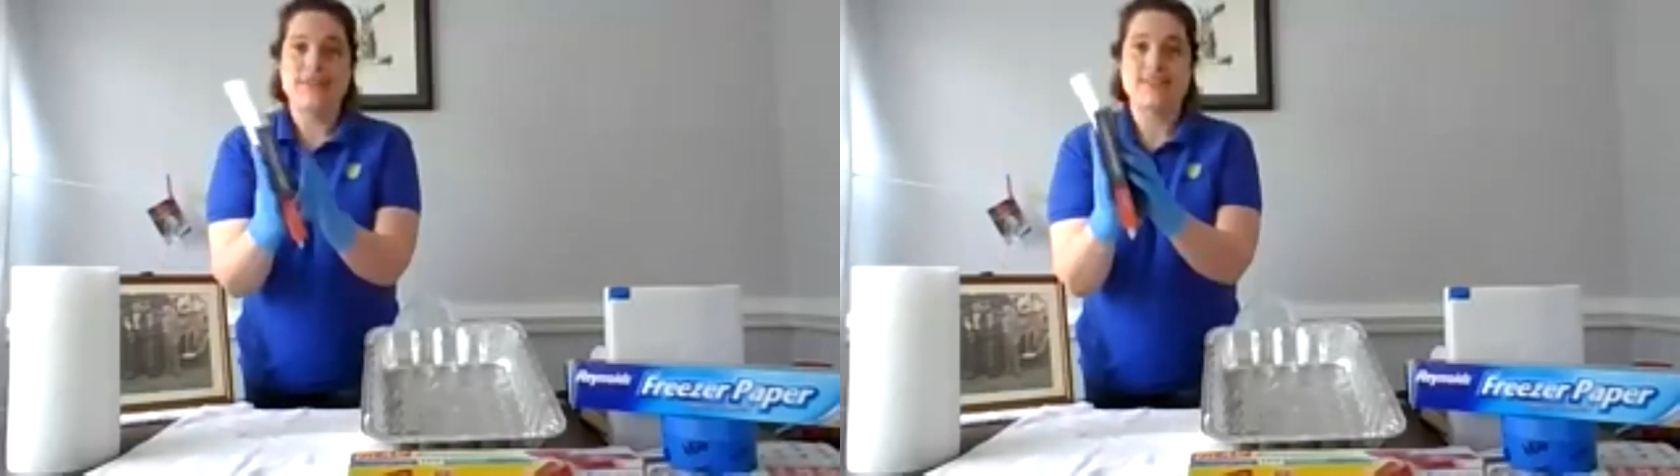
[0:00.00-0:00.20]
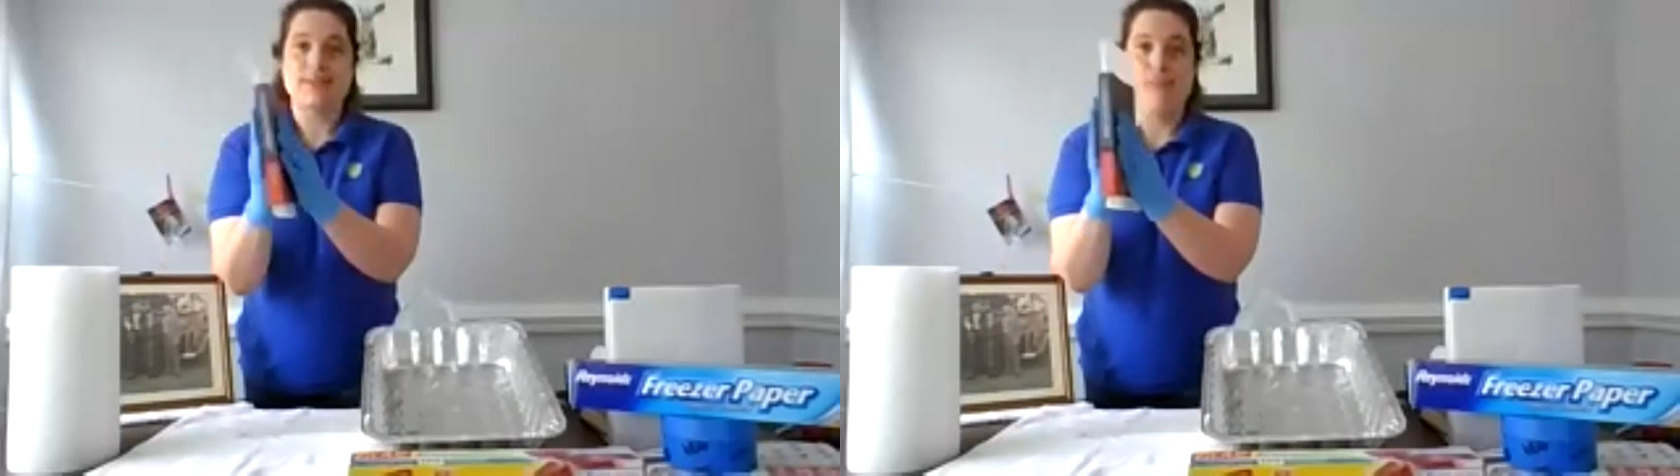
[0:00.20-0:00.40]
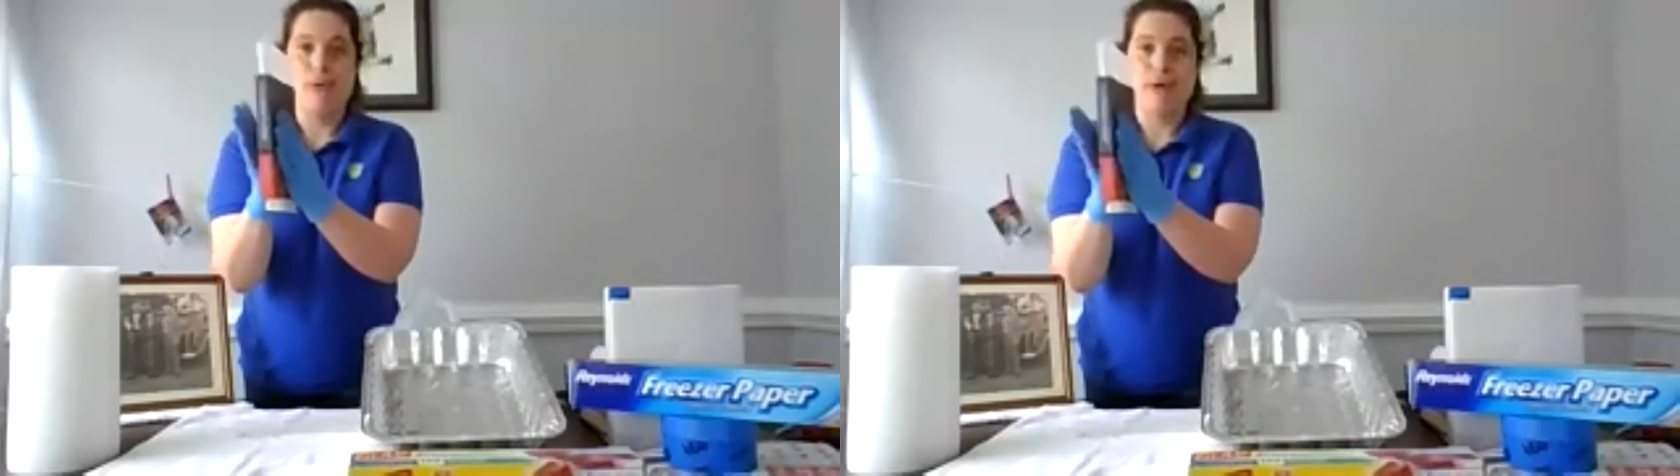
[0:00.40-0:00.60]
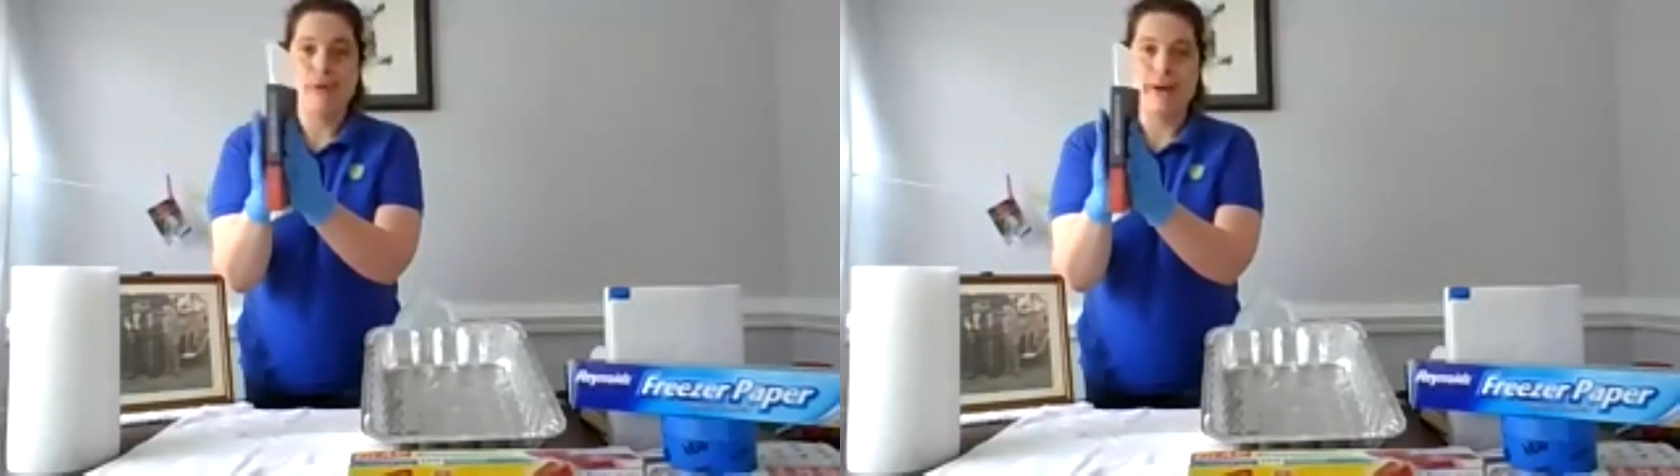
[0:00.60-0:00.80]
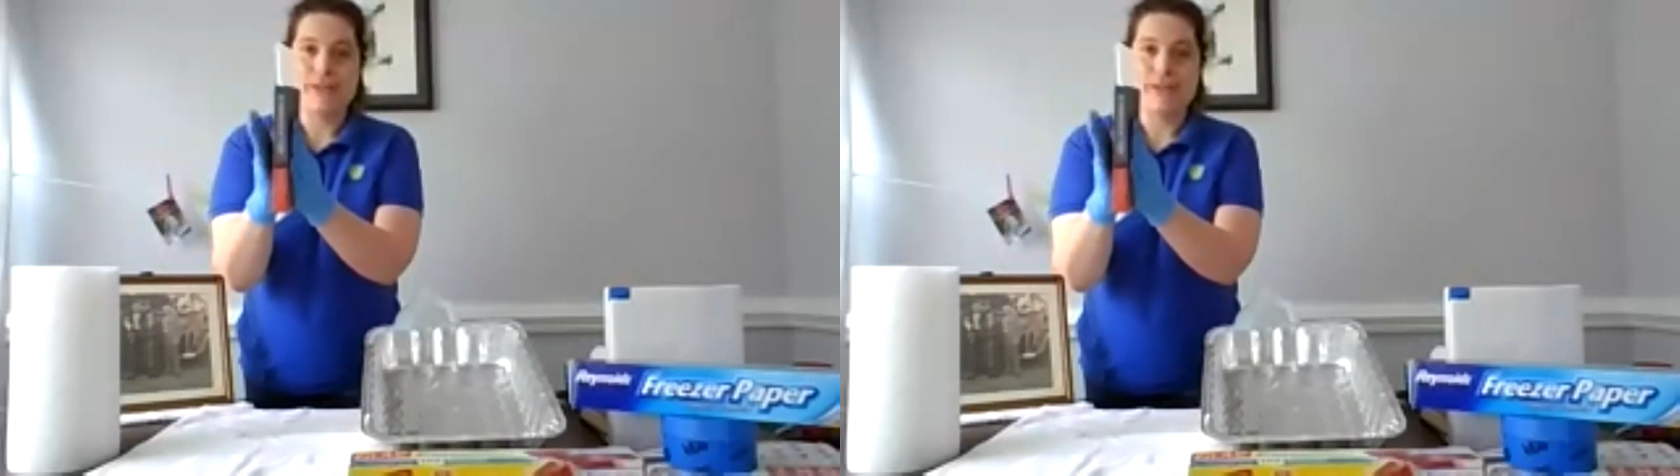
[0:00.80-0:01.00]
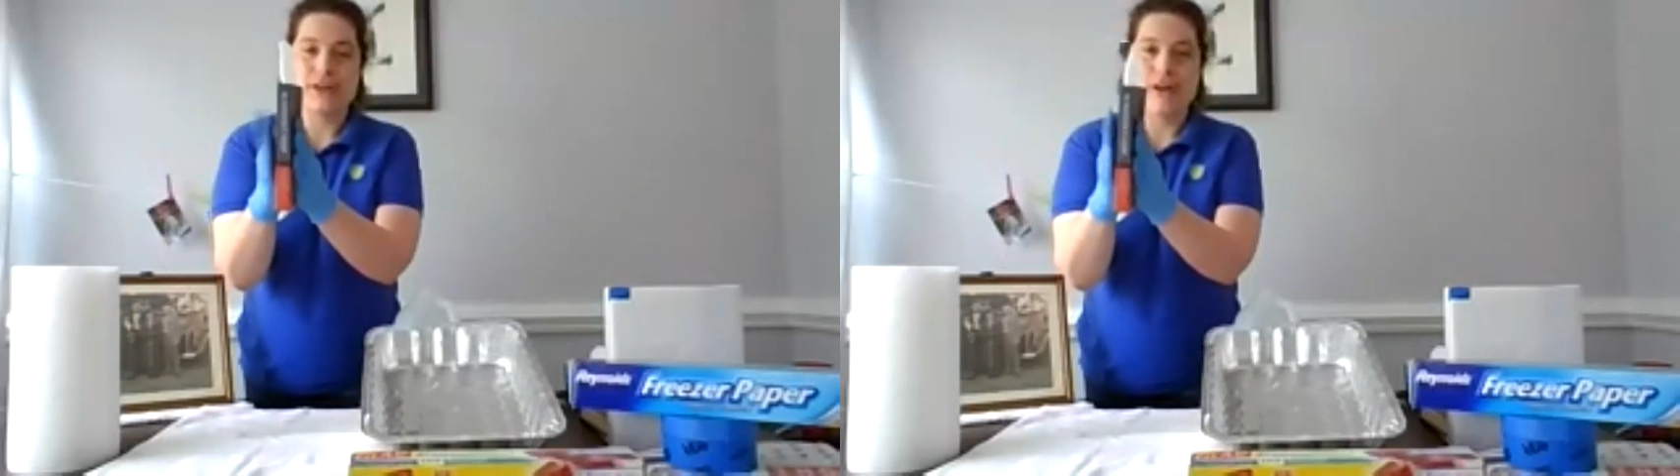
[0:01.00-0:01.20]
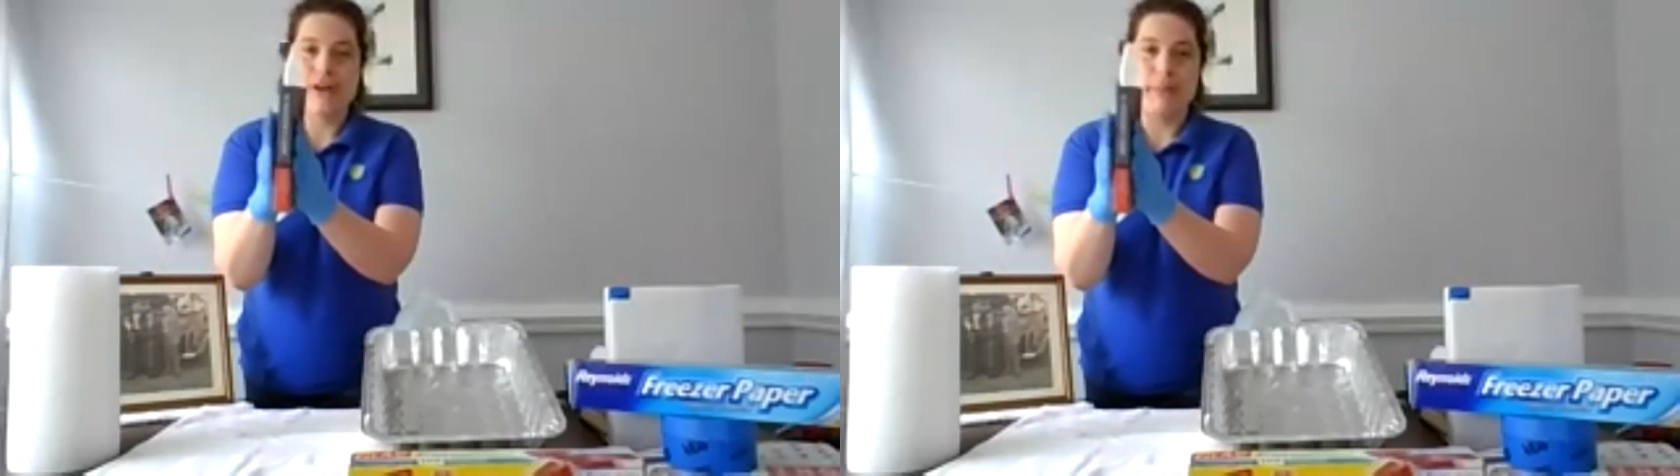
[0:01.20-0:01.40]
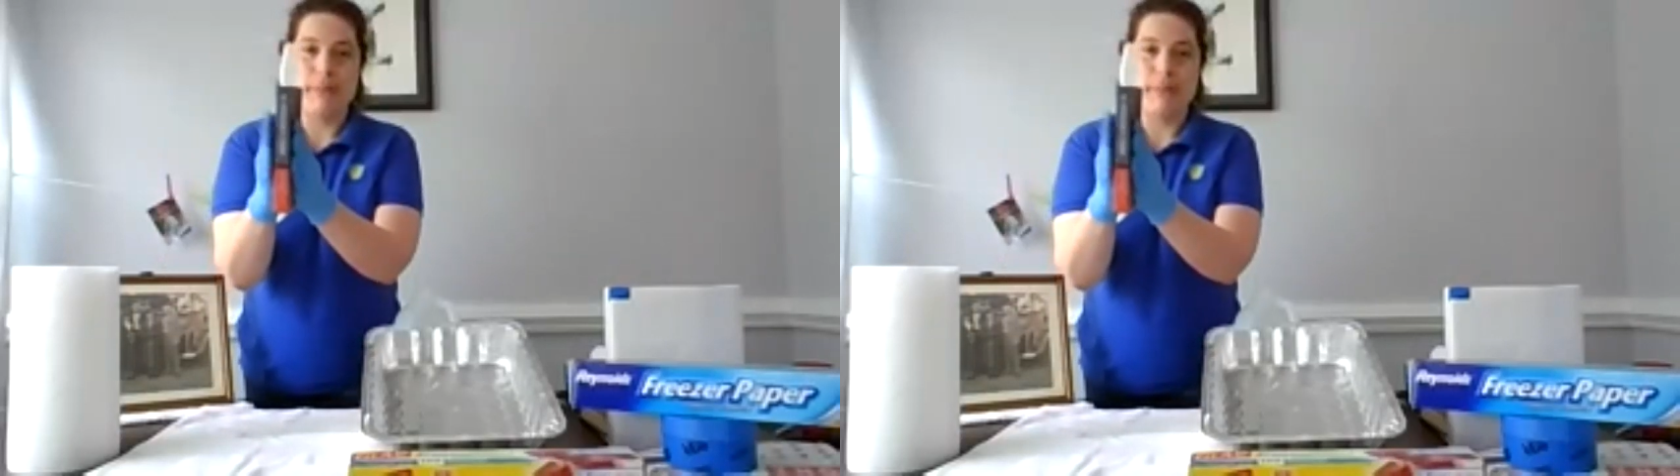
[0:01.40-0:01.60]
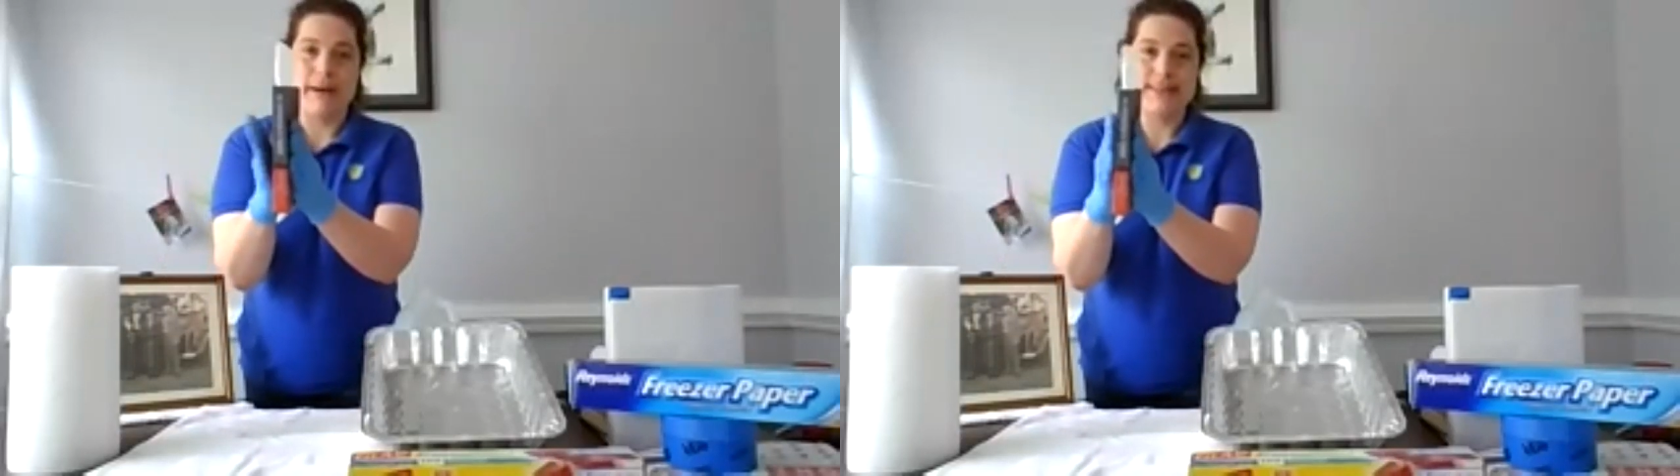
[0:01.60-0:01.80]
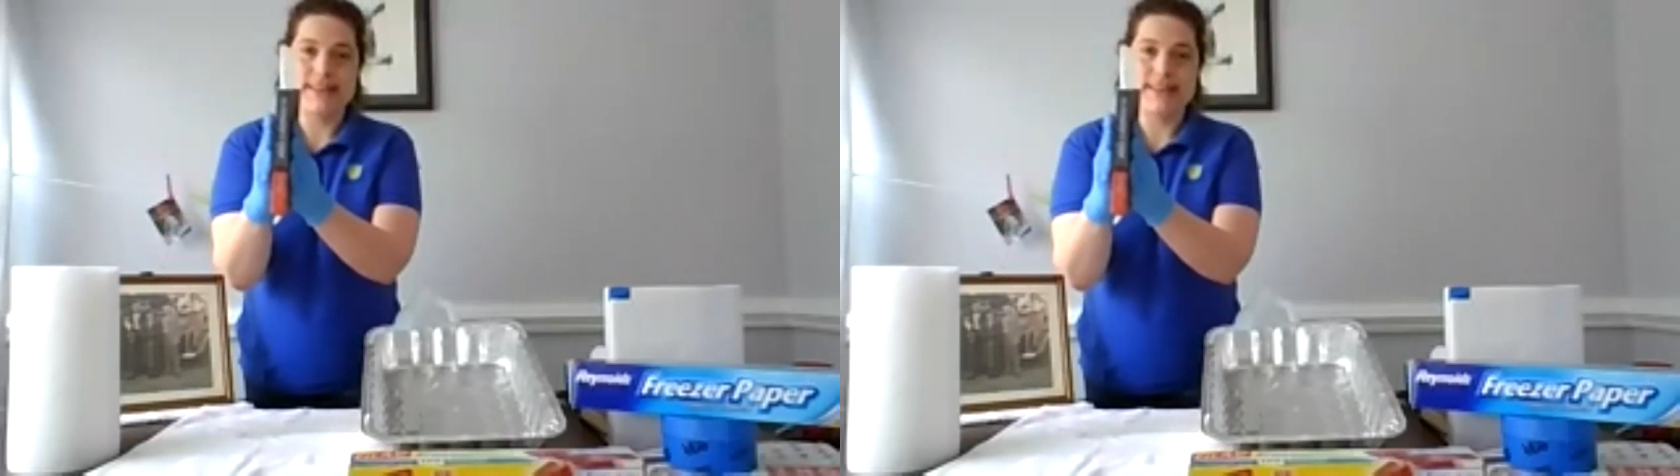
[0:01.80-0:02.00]
more pressure on the
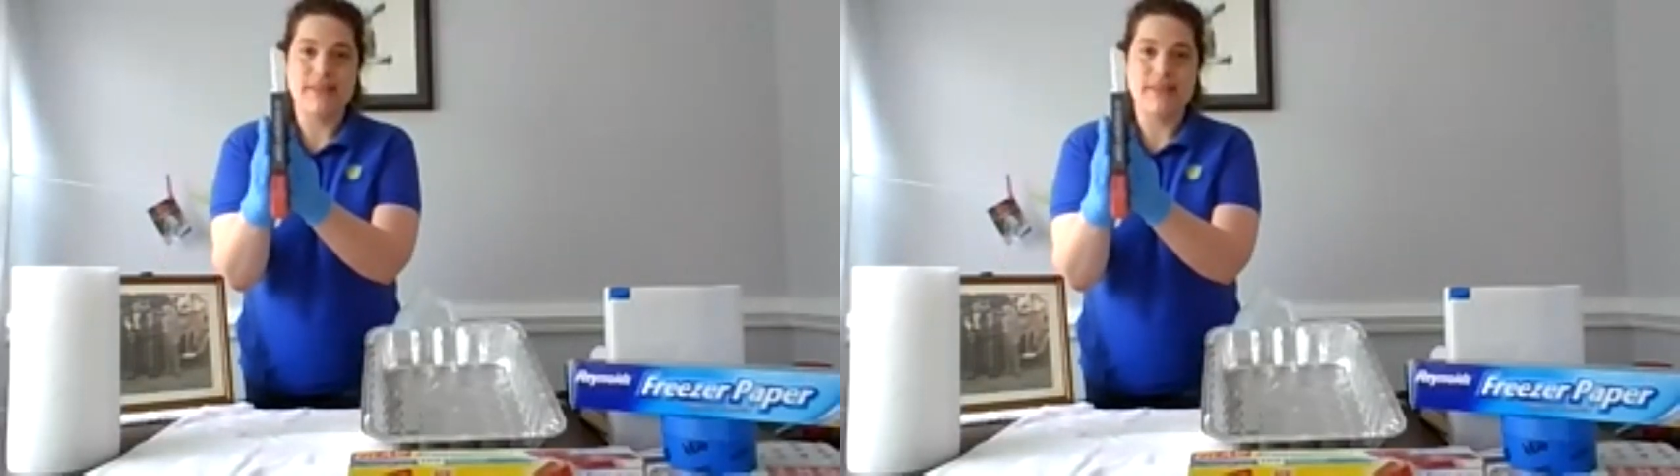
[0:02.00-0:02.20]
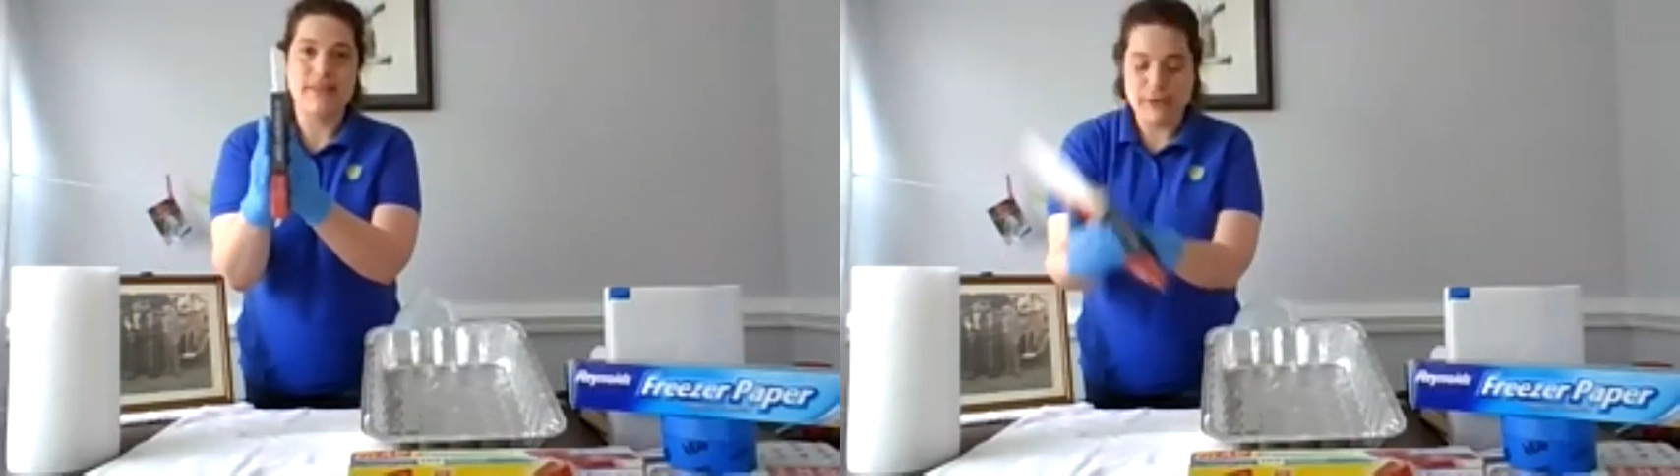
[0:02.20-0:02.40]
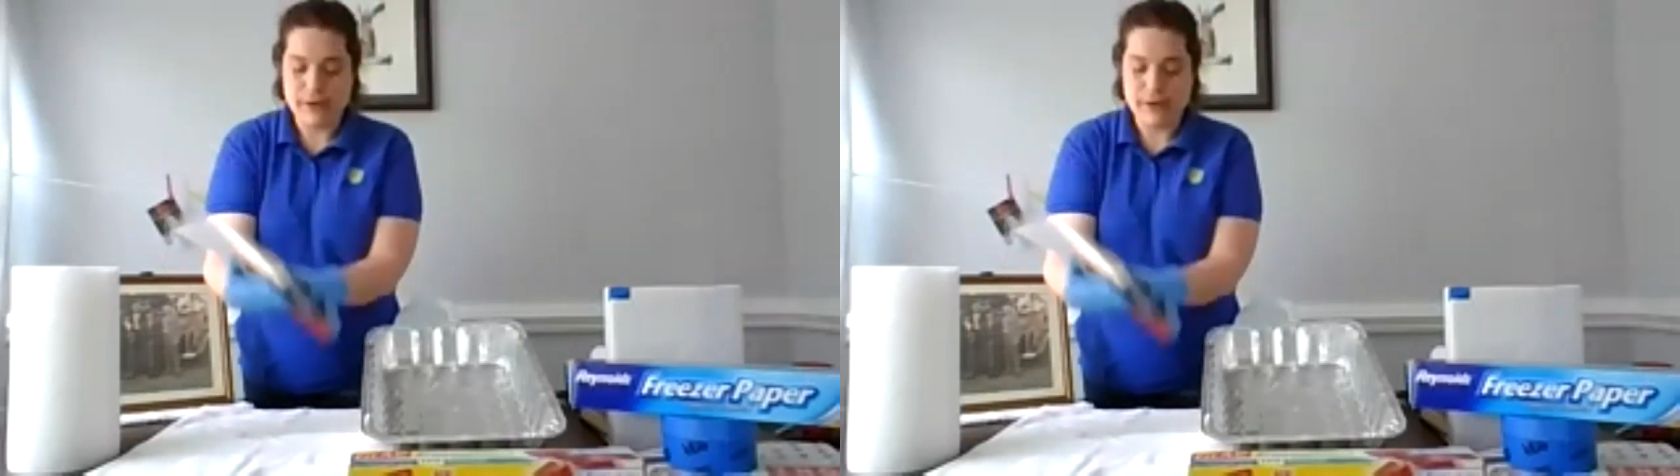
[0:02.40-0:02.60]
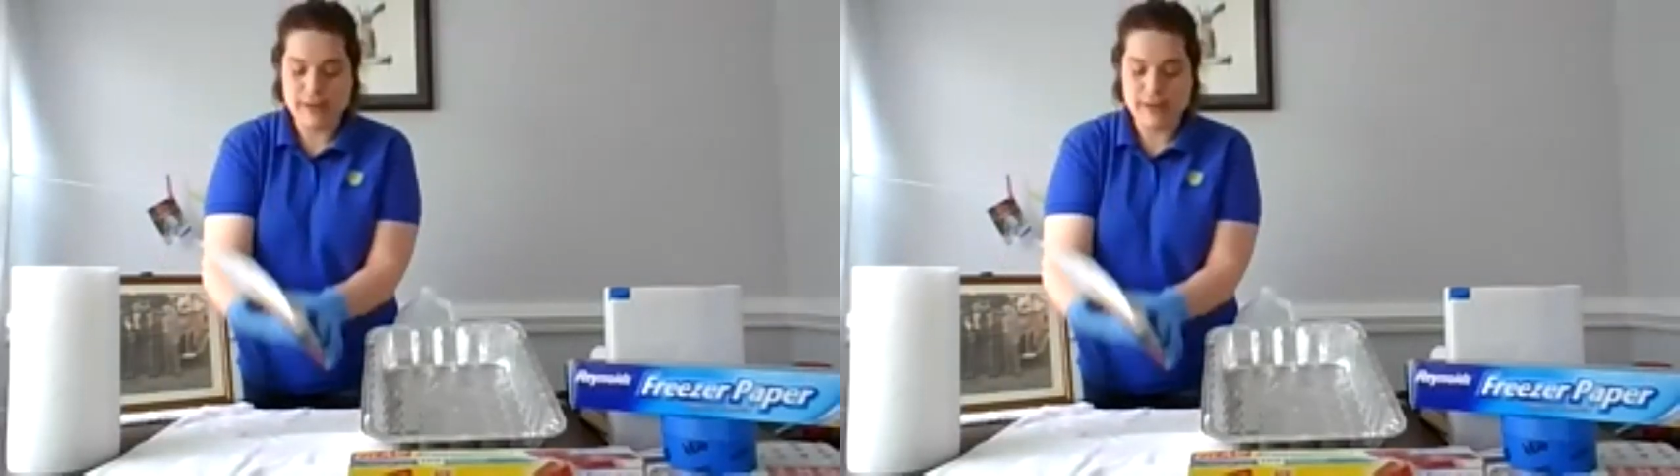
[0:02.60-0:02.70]
binding of the book.